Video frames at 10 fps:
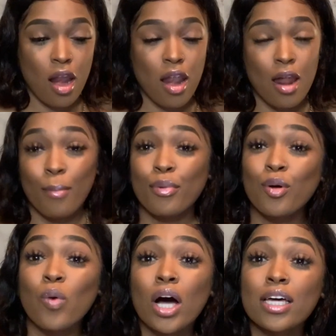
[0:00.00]
Number
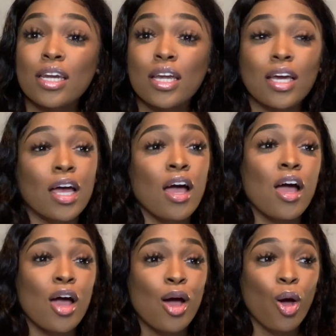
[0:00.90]
one,
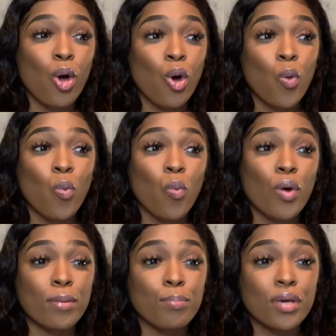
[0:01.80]

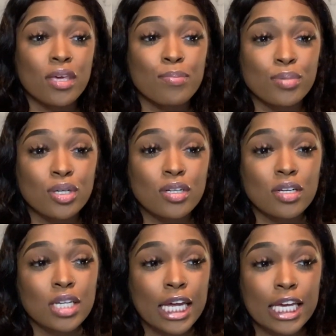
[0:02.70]
when
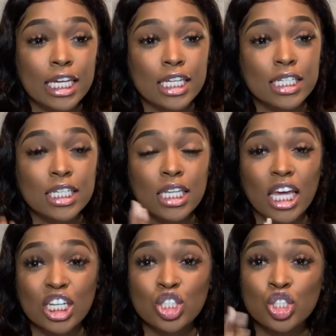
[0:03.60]
people like
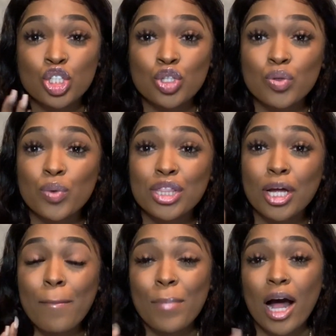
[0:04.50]
chew with
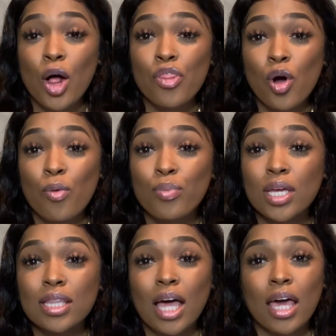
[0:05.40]
their mouth
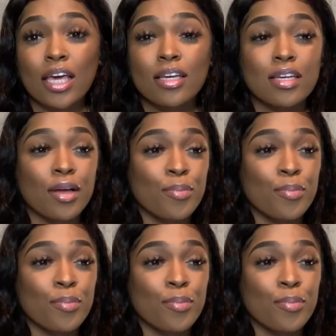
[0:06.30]
open, like